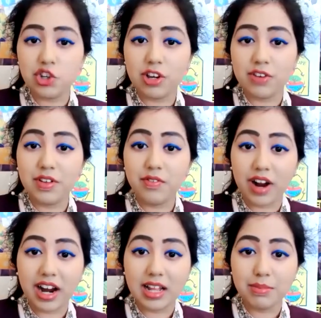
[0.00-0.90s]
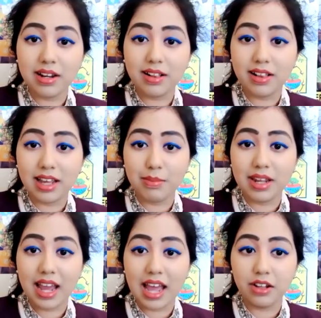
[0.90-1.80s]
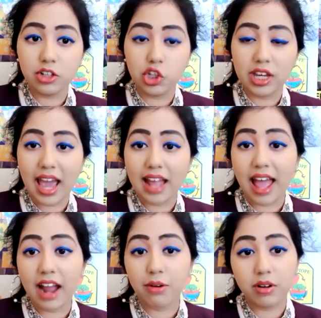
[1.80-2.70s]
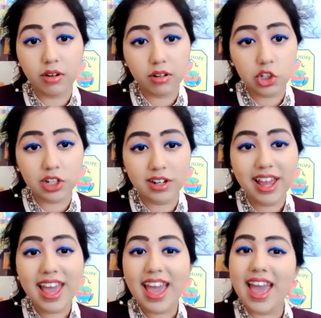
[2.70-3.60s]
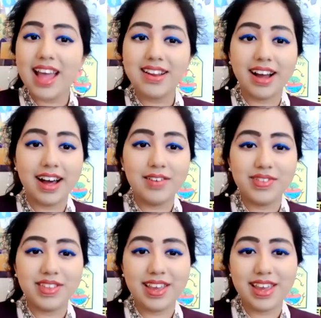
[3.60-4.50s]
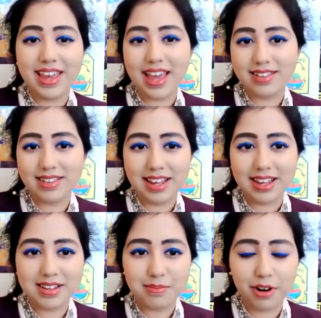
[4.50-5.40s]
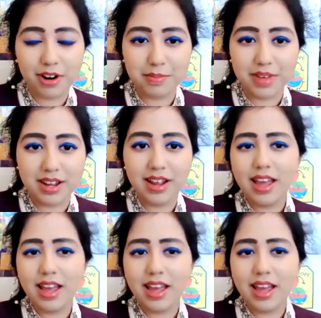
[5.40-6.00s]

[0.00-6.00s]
of Environment, Climate, Energy and Agriculture, head of the ESD department.